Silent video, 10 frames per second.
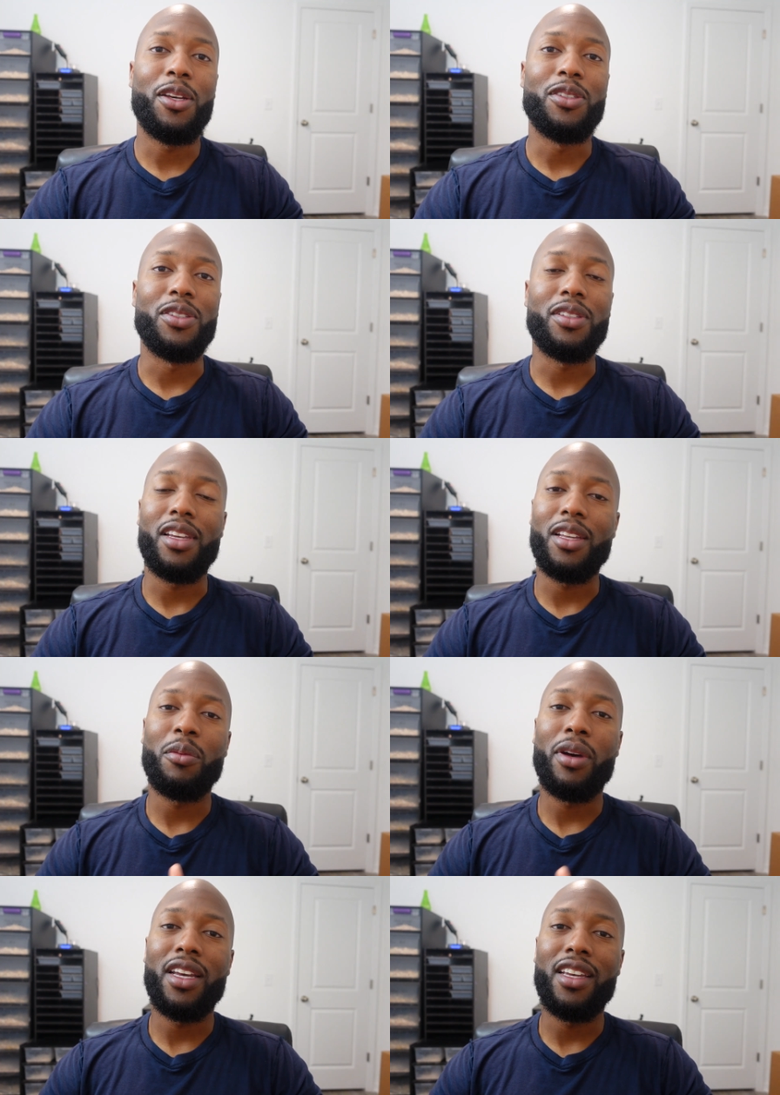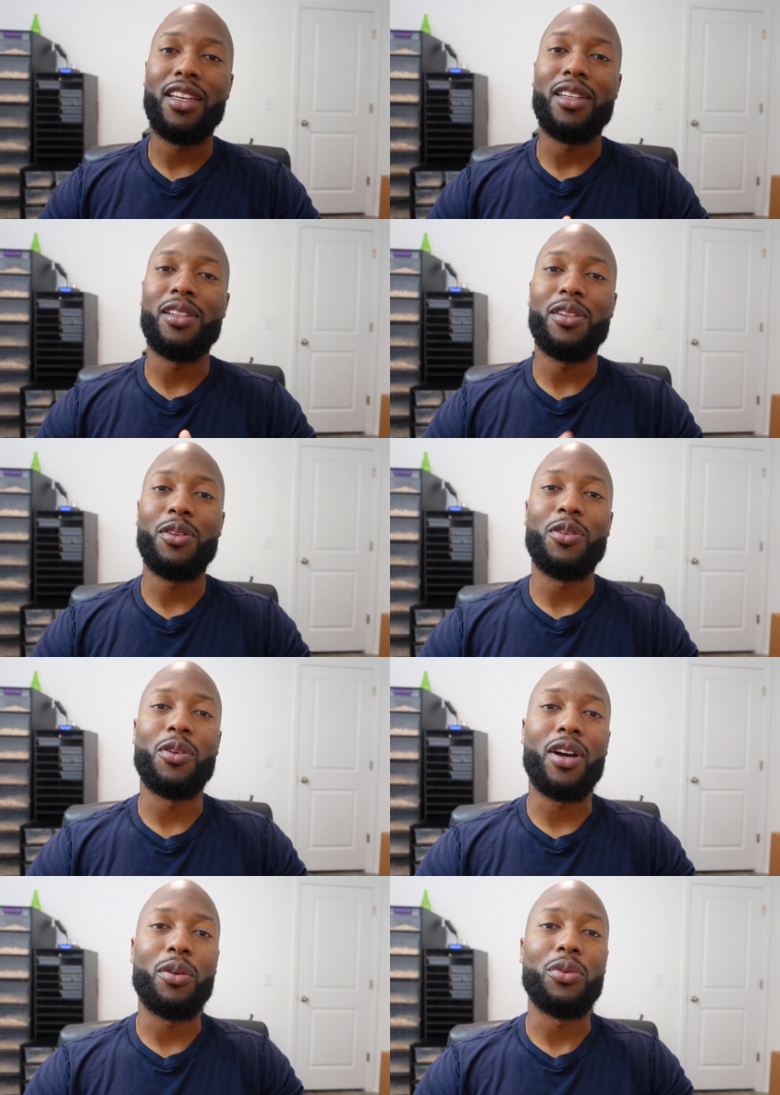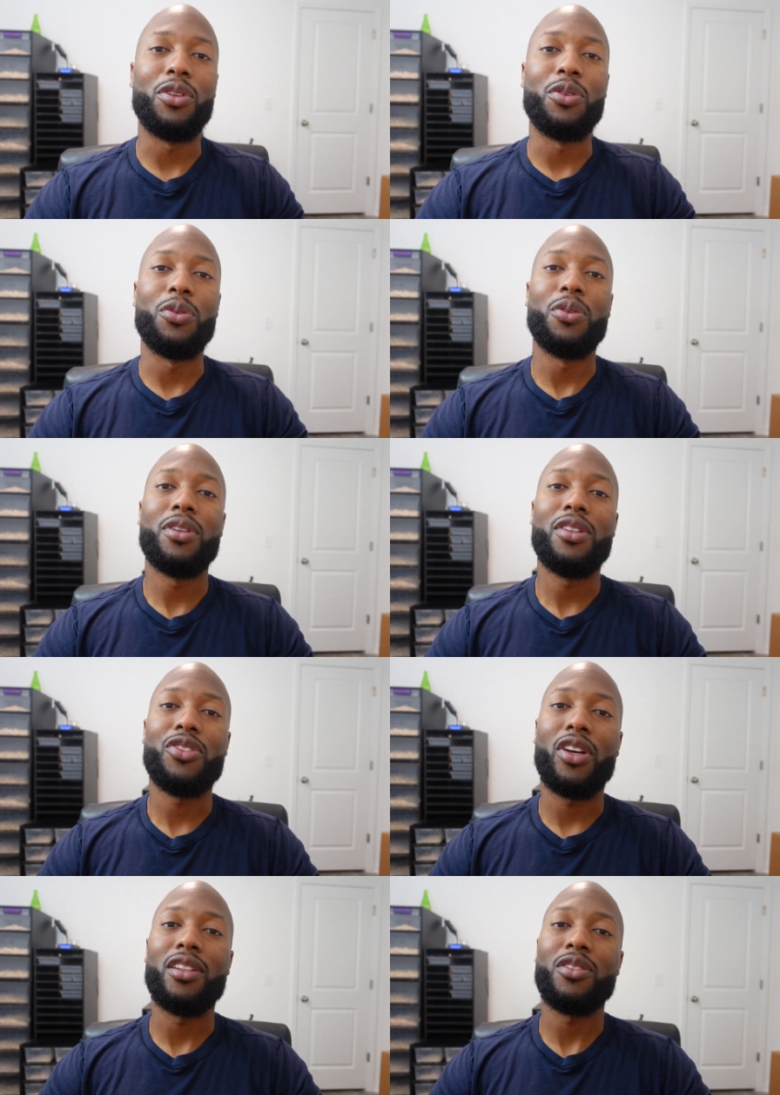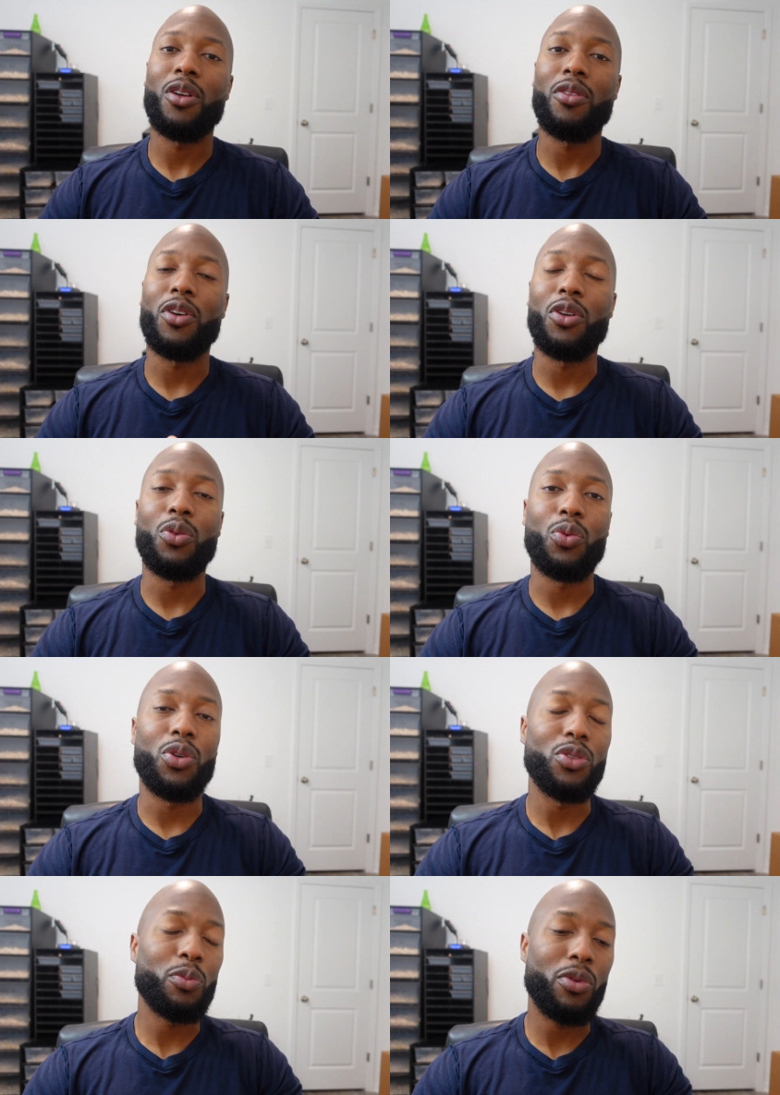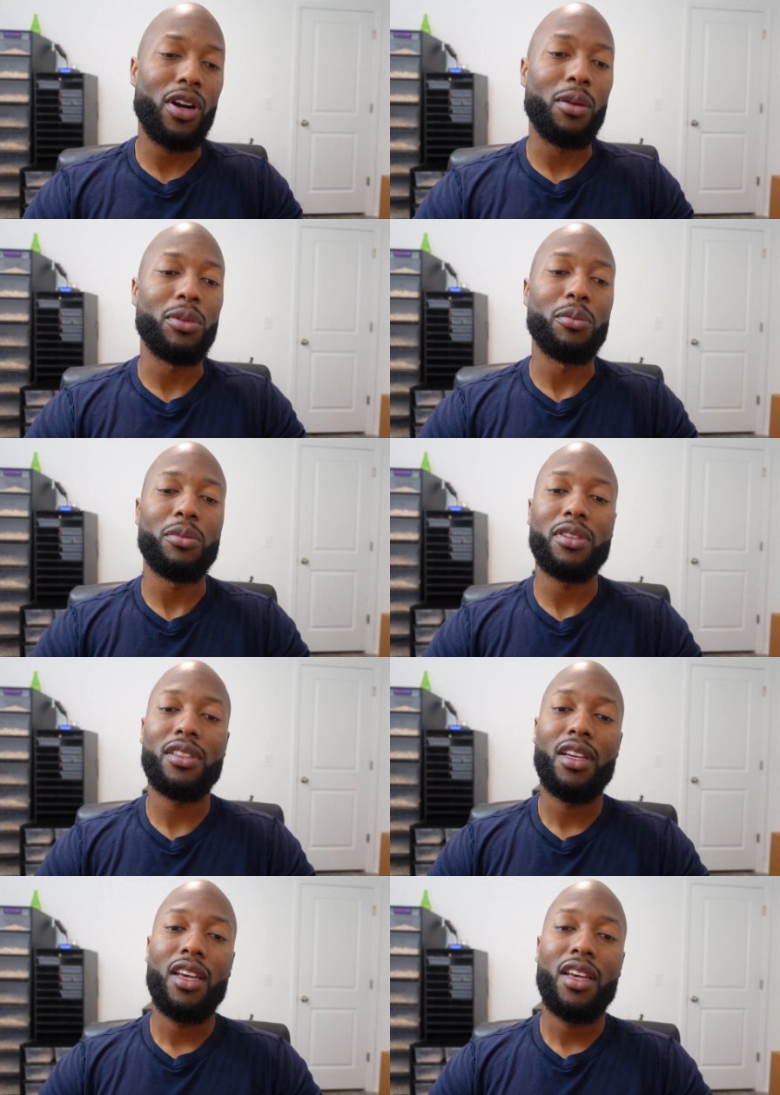just thinking in my head, you know how we do, trying to solve all the world's problems.